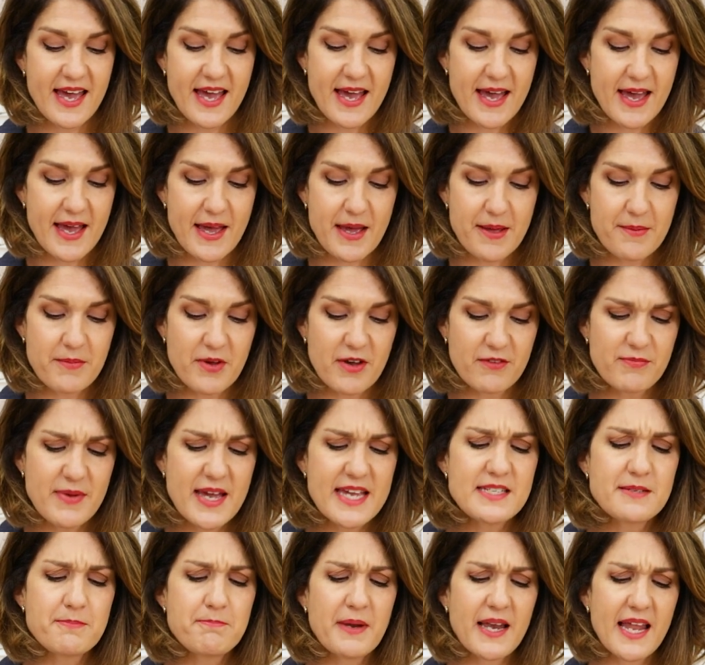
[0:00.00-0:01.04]
I've
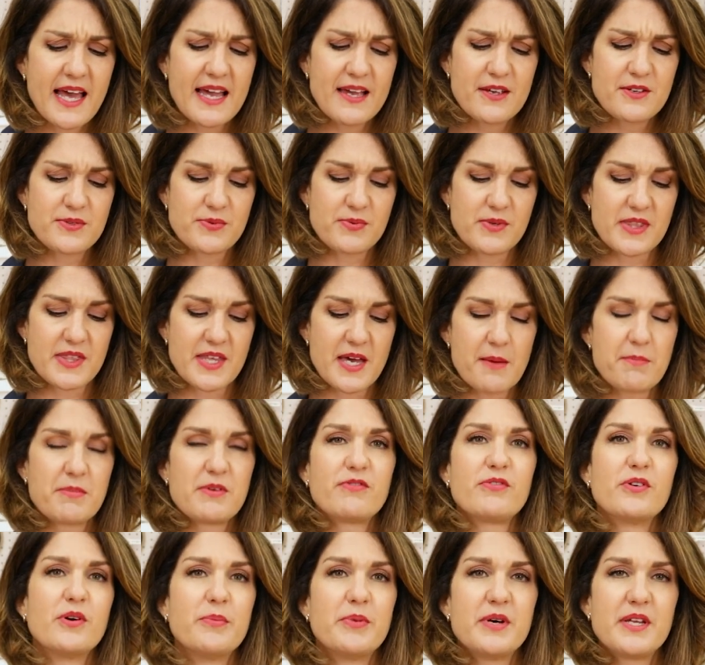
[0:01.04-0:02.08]
made a blouse with that
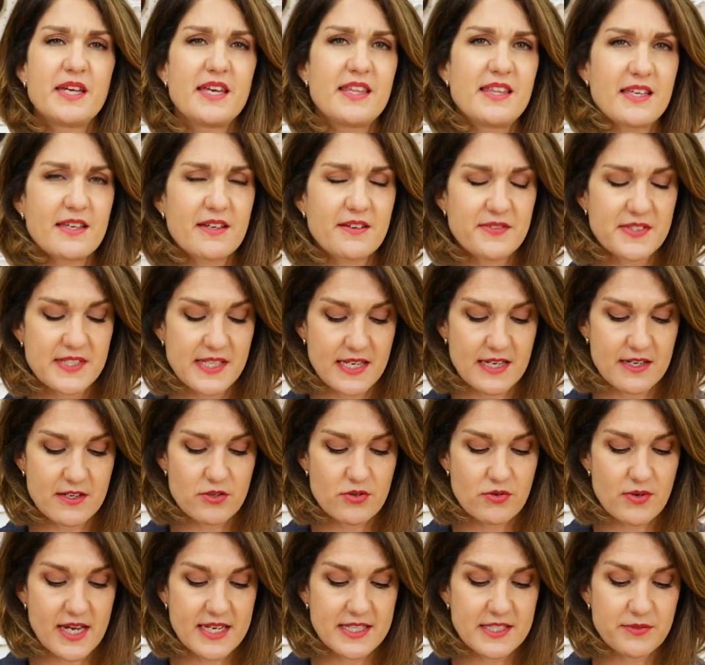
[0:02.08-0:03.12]
before, but I don't think I've seen a
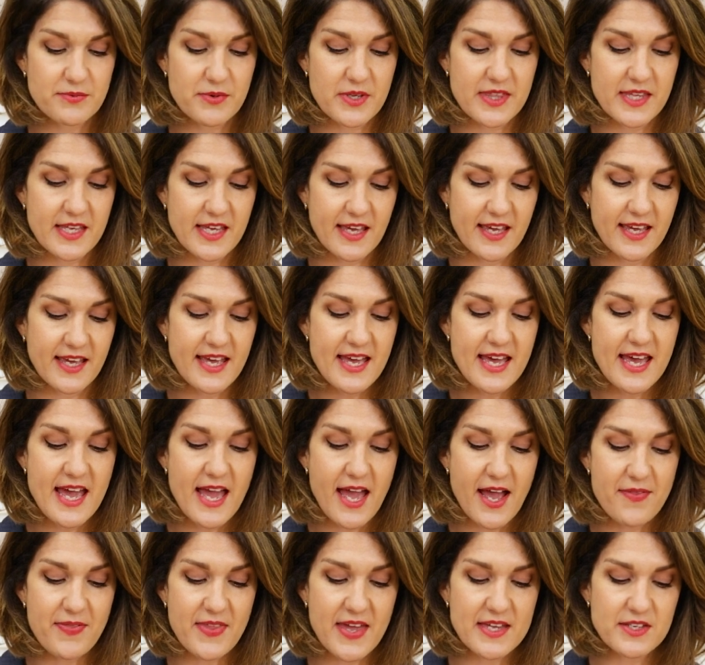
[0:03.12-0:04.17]
dress with it.
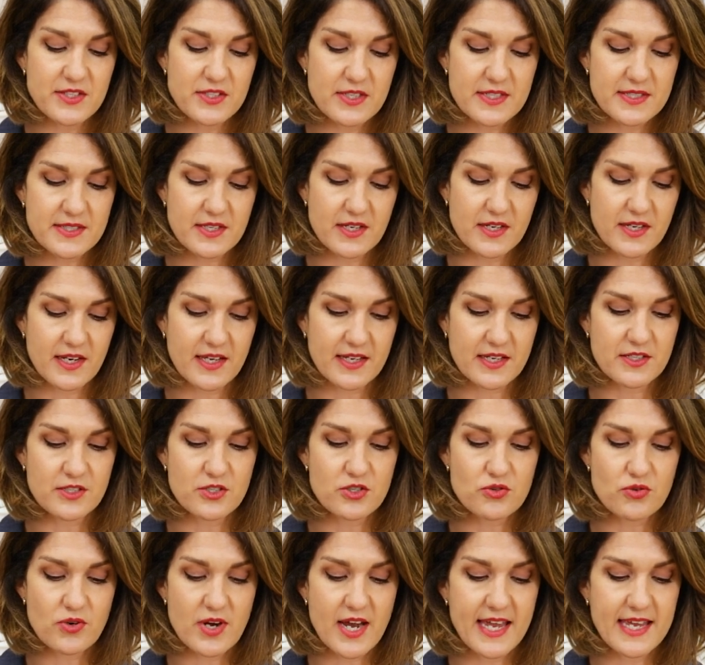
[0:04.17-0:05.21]
And that's just got like a
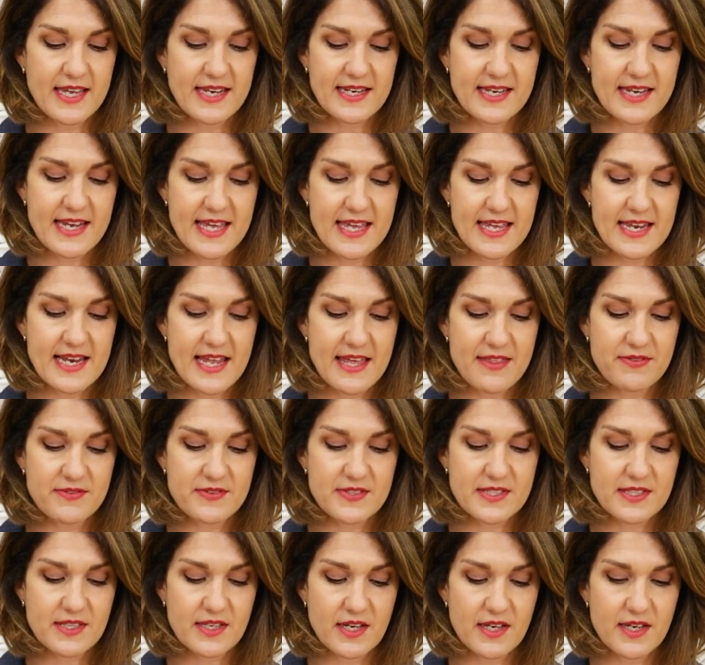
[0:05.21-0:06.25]
straight knee-length
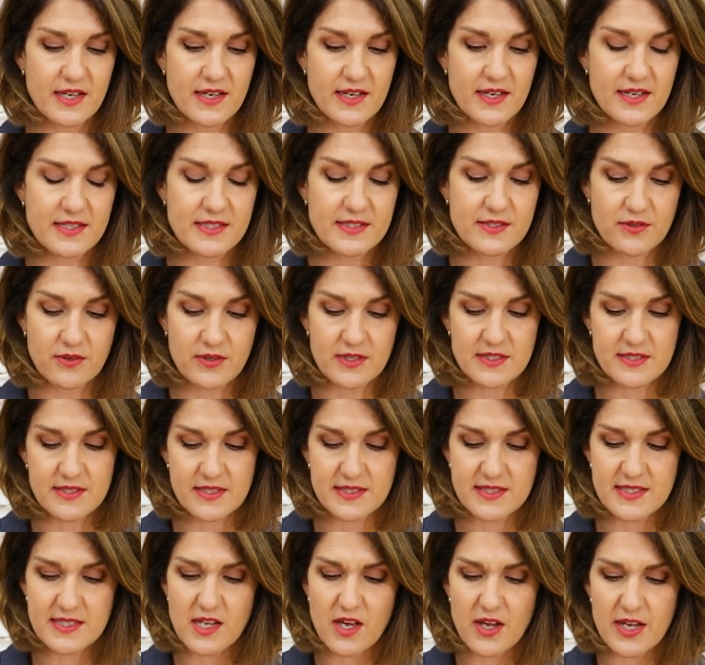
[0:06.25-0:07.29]
skirt, or it's
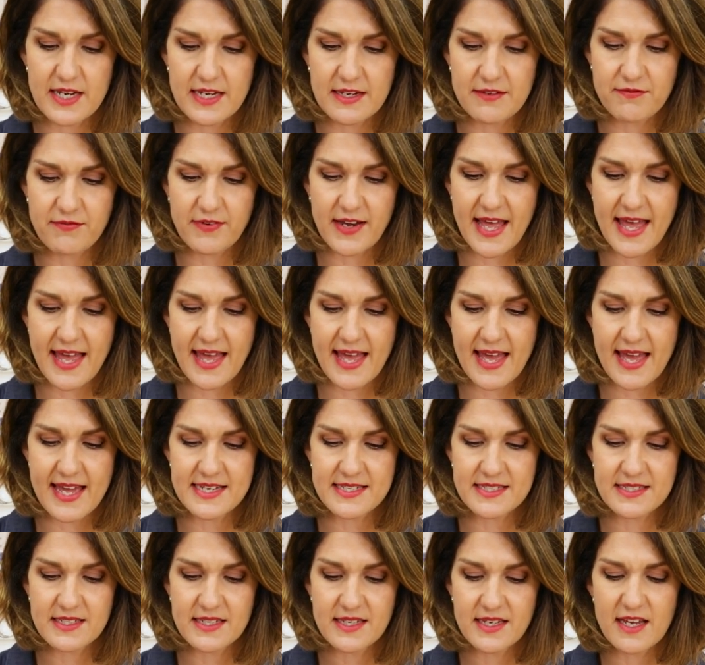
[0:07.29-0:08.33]
a slightly
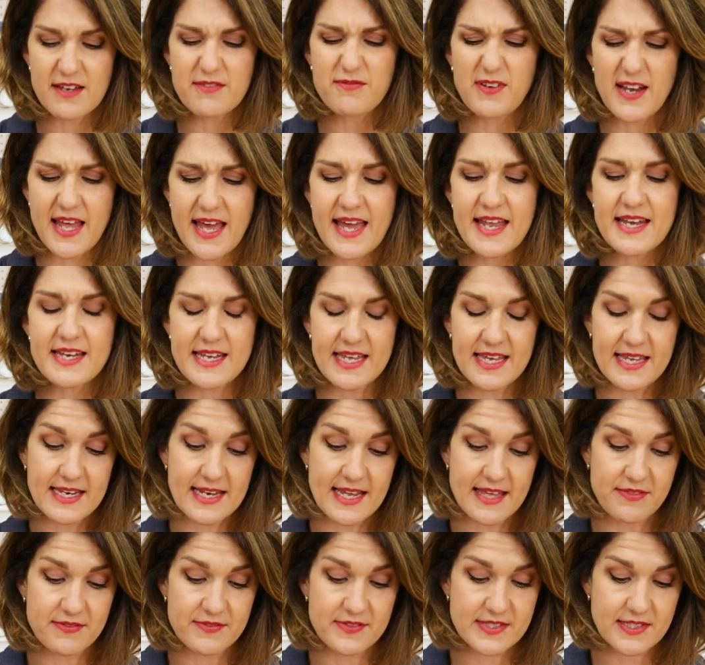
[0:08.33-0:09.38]
flared,
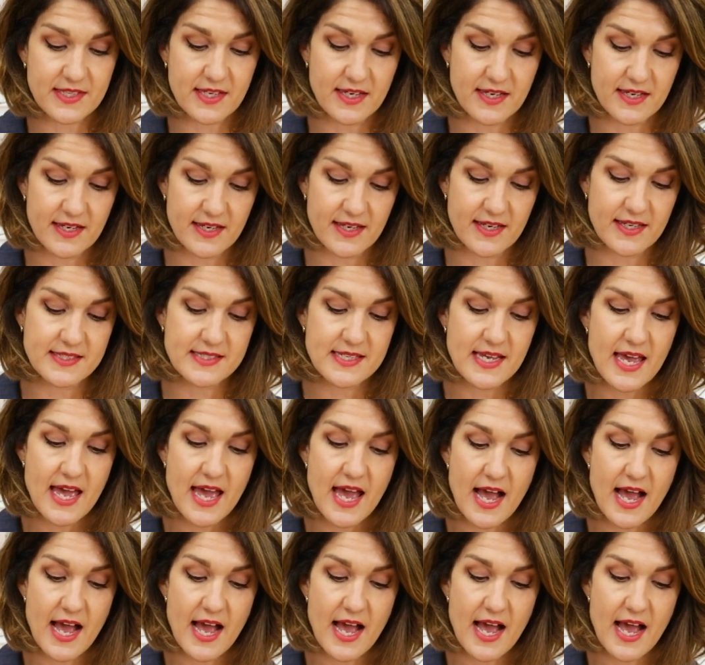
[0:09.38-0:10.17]
knee-length skirt.